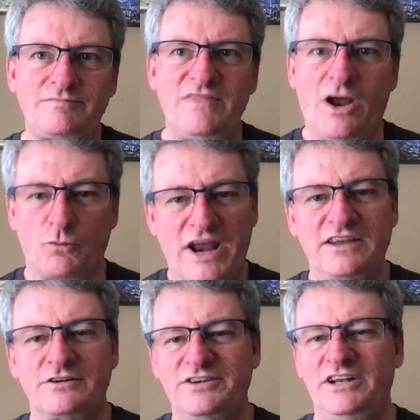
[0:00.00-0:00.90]
a
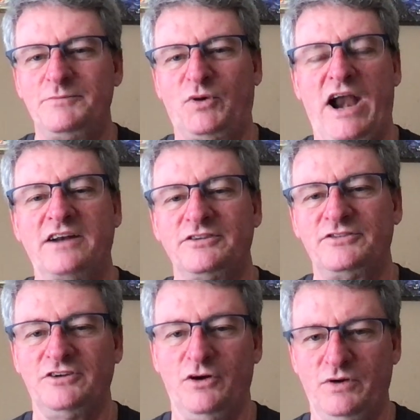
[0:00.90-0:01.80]
regular daily practice
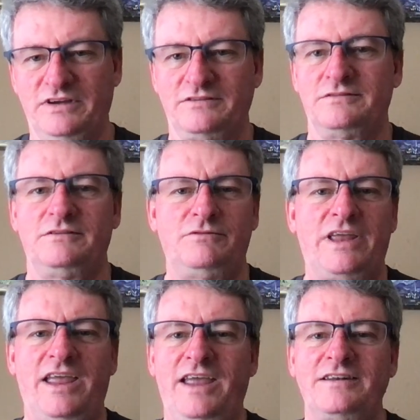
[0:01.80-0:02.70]
going,
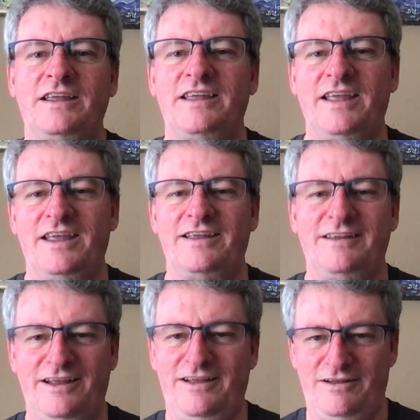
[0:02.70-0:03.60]
and
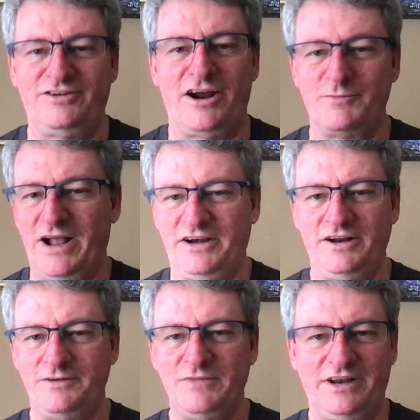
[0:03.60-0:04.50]
I'll talk about it
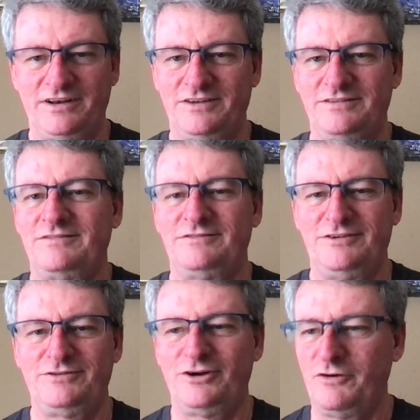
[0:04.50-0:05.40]
in a minute.
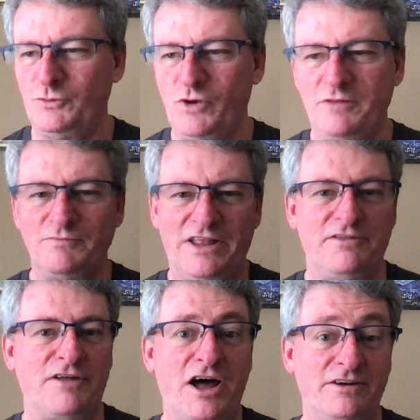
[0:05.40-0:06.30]
Don't get overwhelmed by the
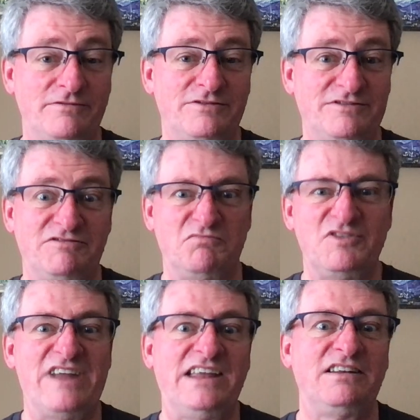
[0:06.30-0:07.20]
thought of
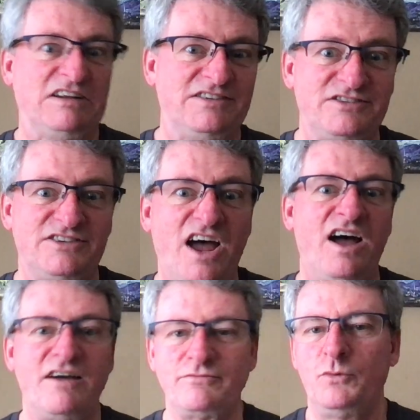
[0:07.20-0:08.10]
daily
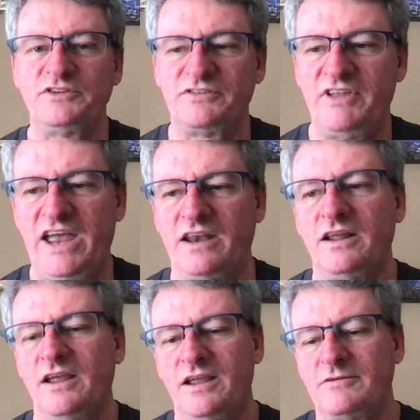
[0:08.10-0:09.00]
stuff. What's that?
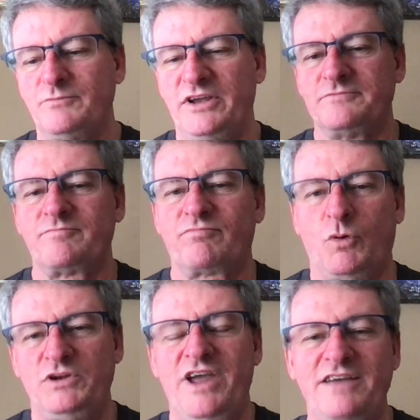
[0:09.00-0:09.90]
But
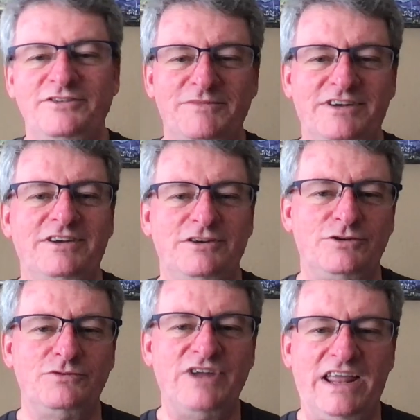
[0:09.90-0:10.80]
when you have something that you
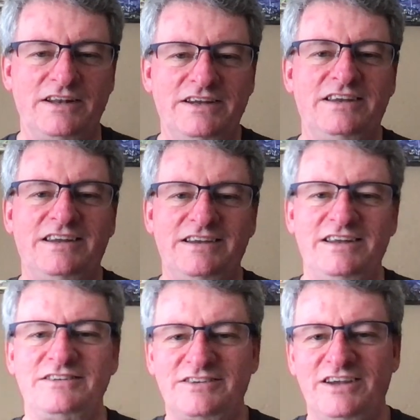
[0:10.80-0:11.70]
do daily,
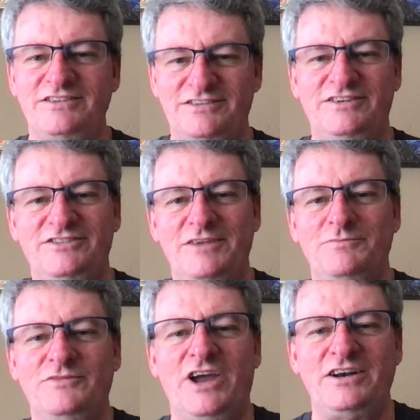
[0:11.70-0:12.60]
it's the
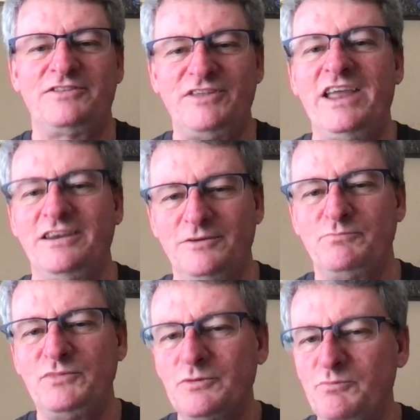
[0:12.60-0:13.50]
same kind of thing.
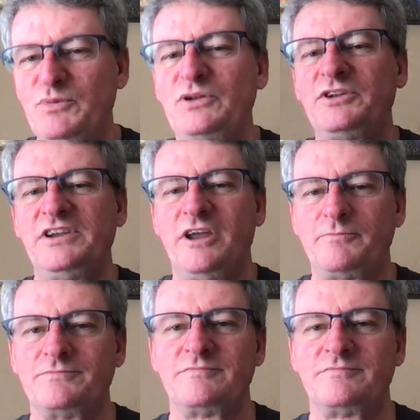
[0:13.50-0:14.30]
You're building up